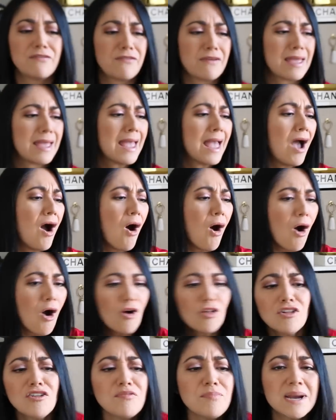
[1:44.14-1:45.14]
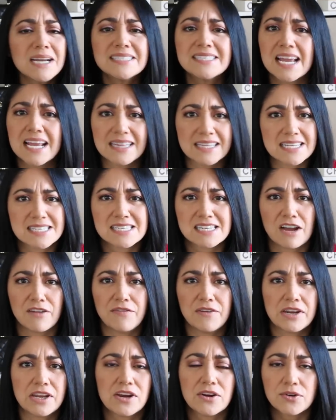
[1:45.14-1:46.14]
fit all of my daily
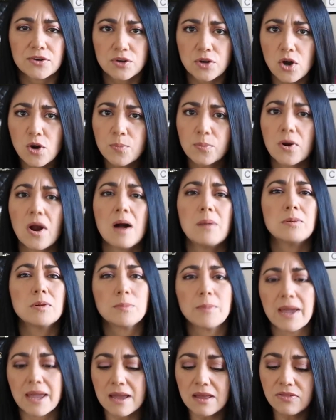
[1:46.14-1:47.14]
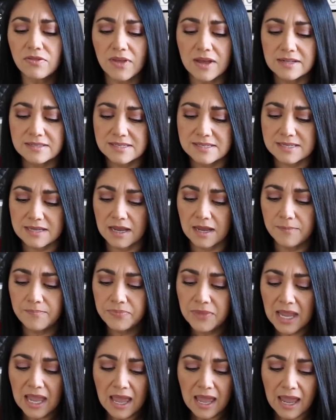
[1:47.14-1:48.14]
stuff in here, no problem, and then some.
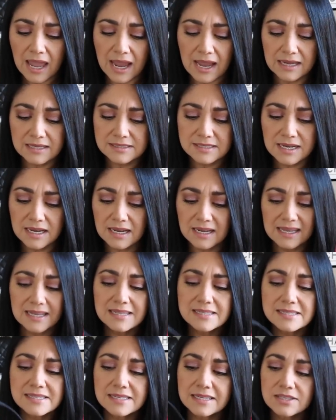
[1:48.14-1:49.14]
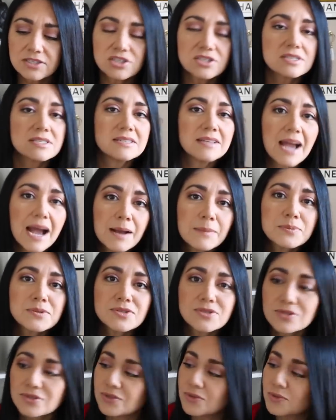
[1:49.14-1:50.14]
And uh, it's, it's just
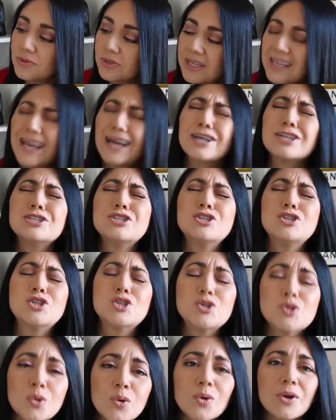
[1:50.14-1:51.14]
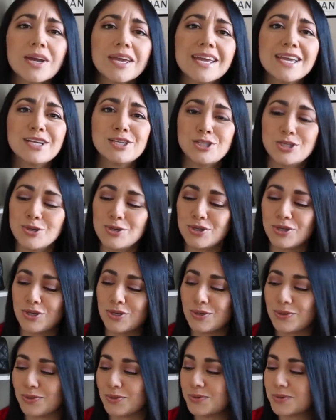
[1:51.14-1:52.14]
absolutely a joy to
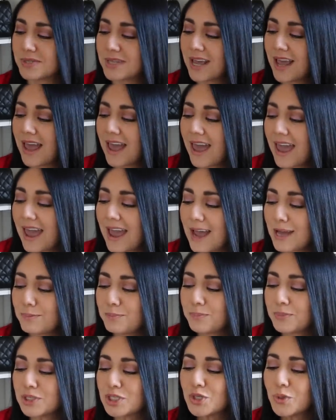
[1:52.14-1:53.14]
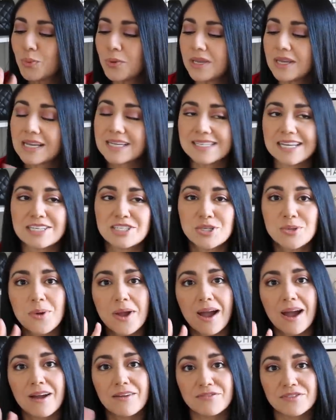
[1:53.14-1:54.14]
use. And between, because I do
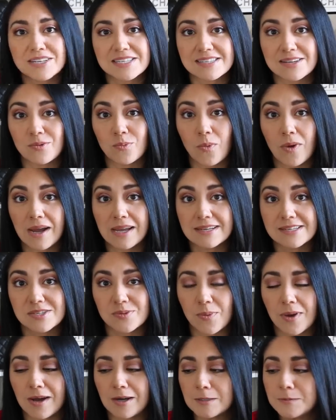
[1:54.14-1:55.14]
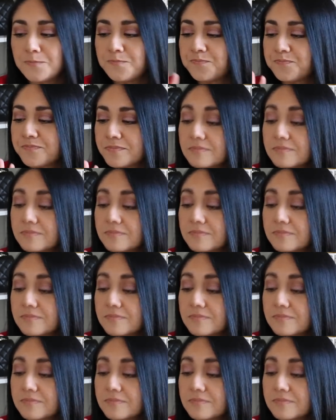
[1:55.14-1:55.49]
have this in white as well,